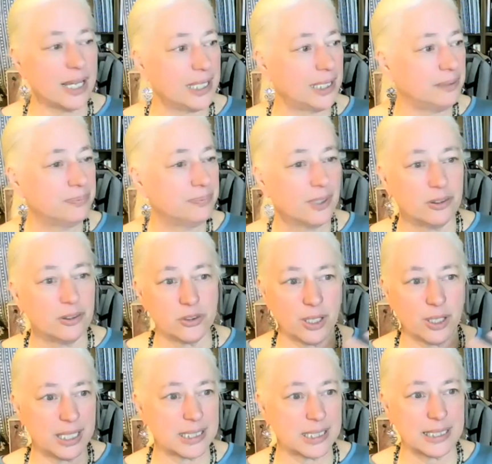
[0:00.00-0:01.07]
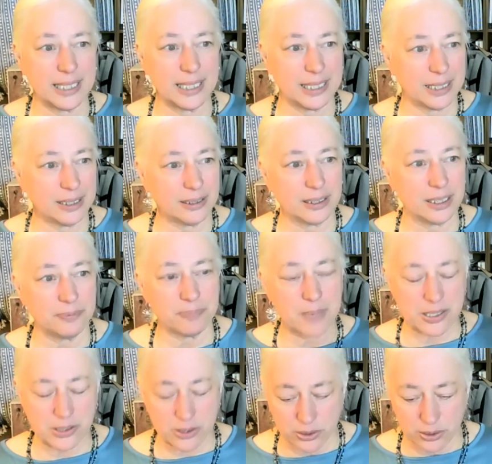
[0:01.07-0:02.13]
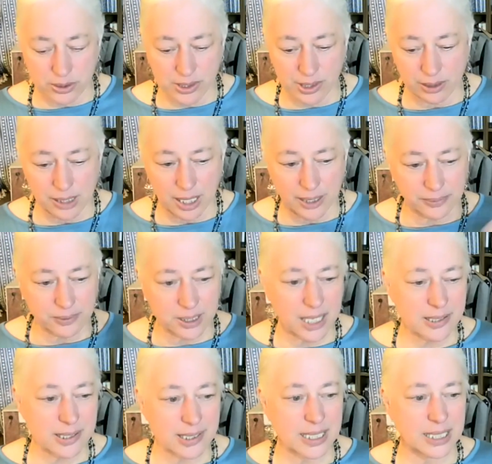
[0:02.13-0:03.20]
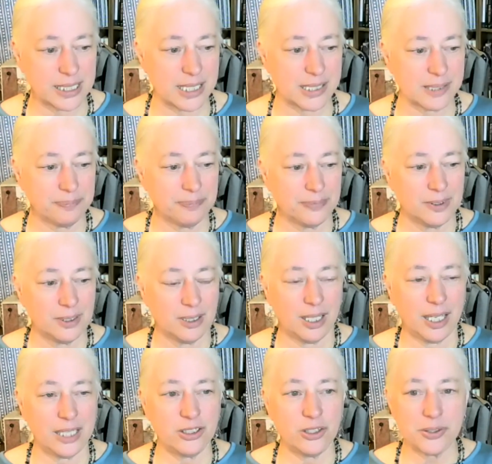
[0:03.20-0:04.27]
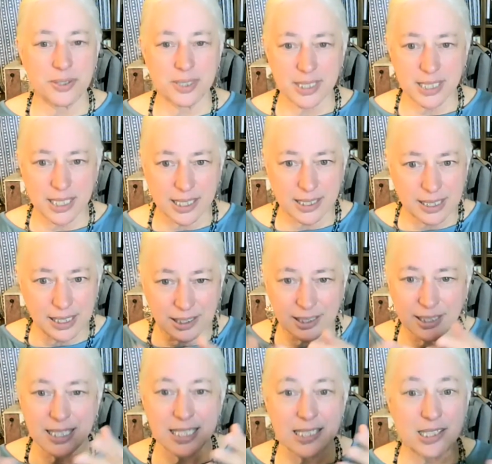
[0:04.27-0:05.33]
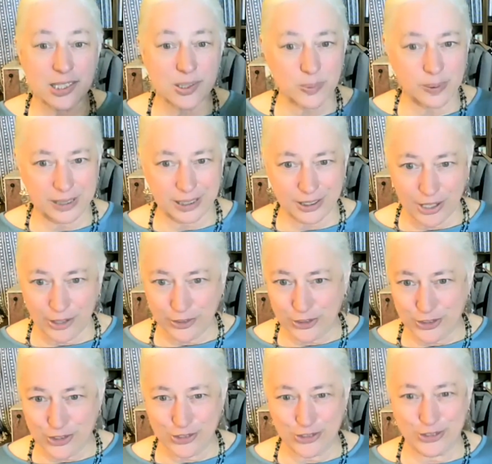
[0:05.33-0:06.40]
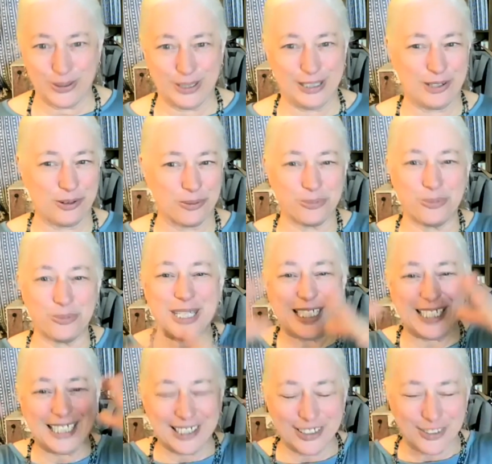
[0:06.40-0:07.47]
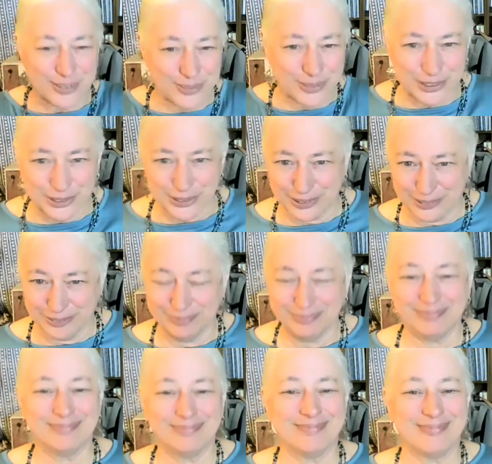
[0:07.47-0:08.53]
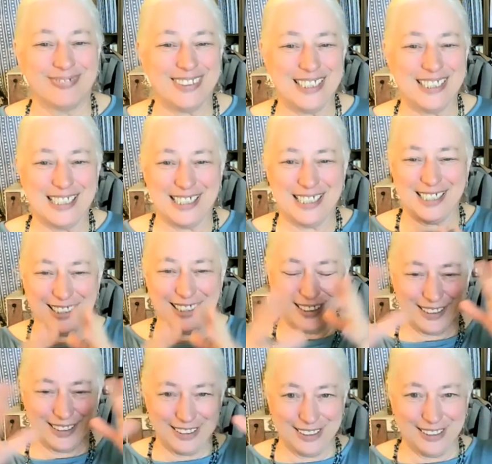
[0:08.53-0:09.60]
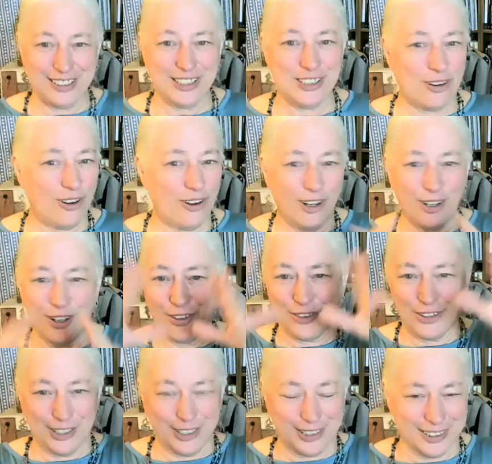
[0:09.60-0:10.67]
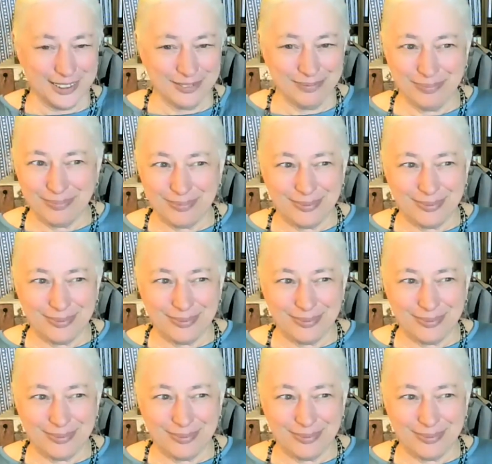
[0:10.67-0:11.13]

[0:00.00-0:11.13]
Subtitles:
I translate and give my students a lot of case studies, and you see that this is what the doctors are doing. They're weeding through the, all the